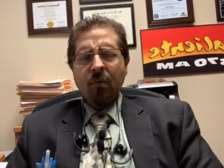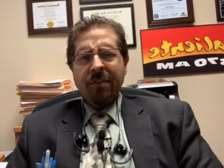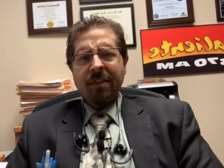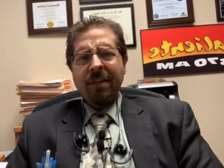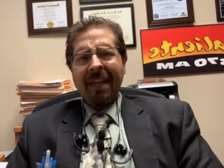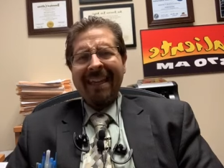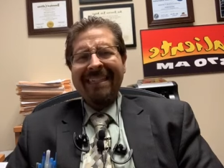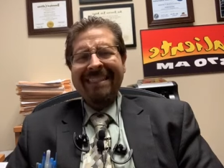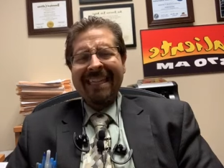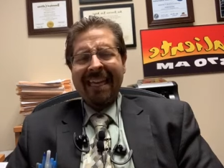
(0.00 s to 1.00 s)
within
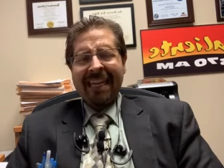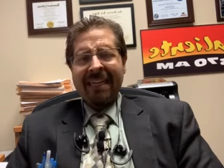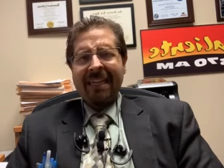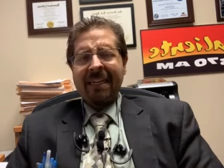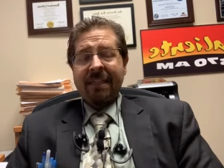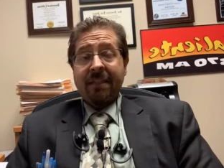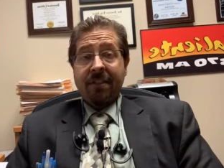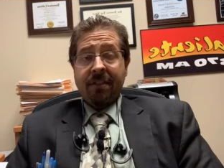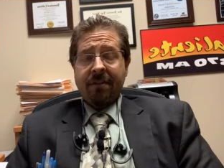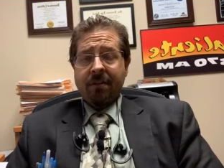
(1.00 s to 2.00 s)
a 10
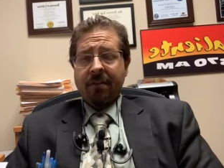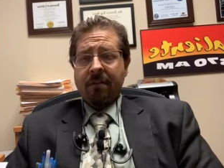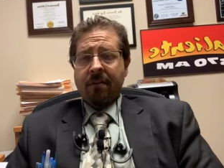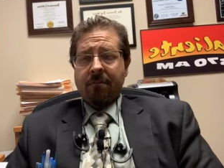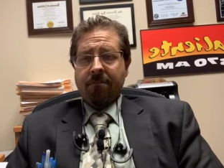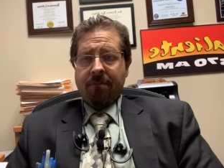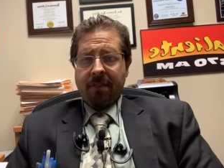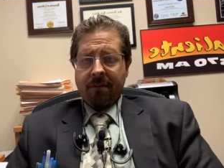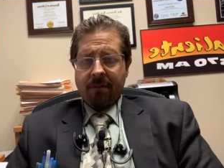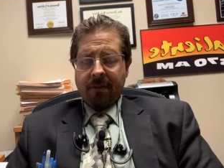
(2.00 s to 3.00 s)
year
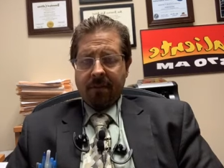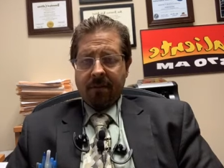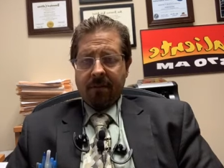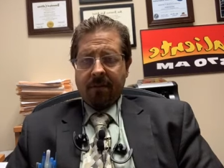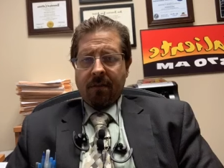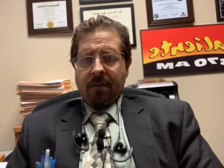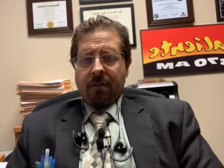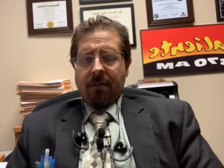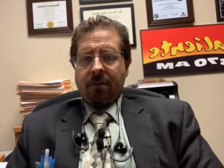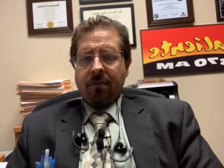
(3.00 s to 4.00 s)
period,
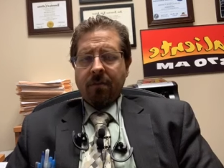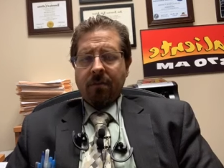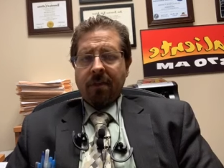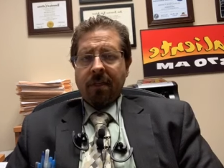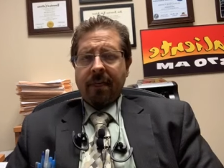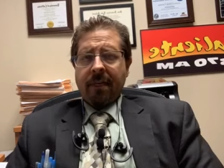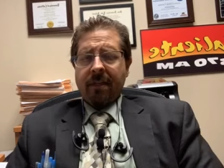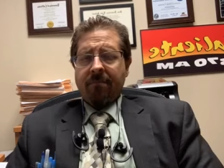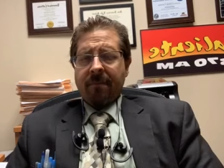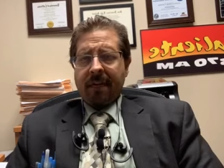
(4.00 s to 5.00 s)
you're looking
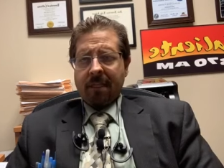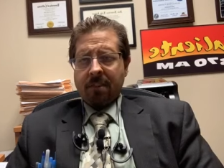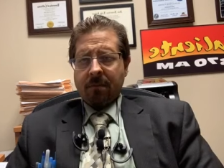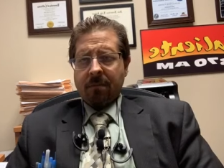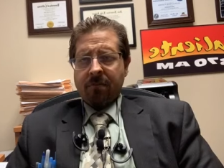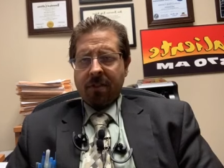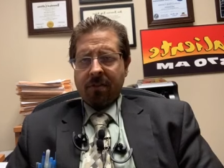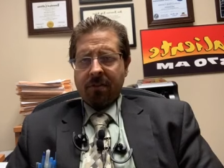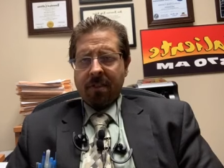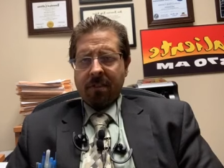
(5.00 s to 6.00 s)
at a maximum
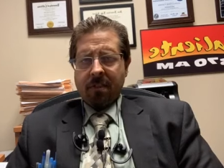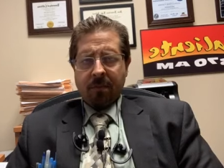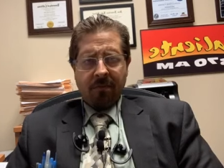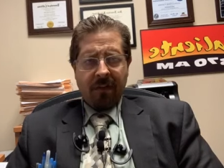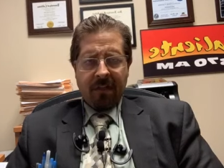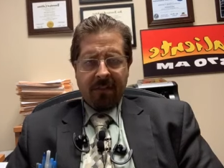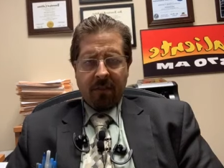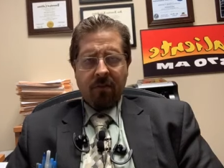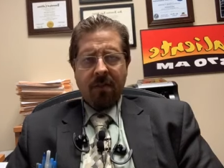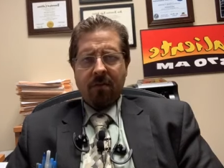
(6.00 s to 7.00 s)
jail sentence, provided
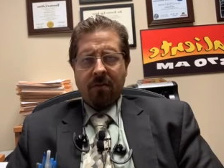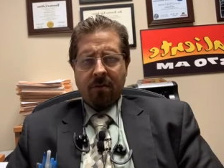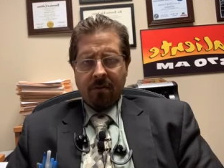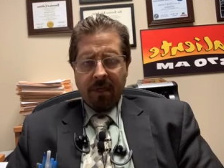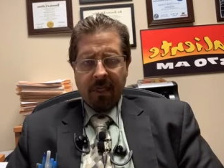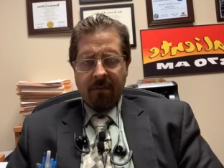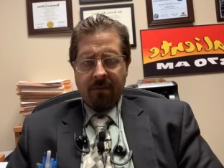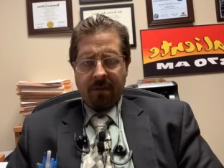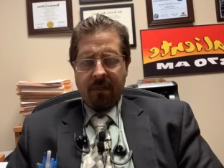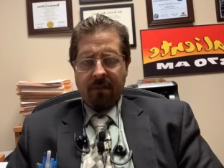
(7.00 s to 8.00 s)
that you didn't hurt
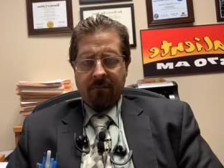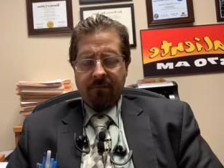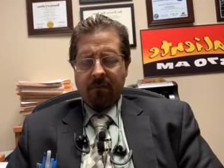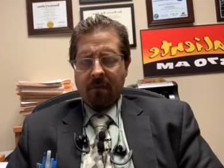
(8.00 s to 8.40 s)
anybody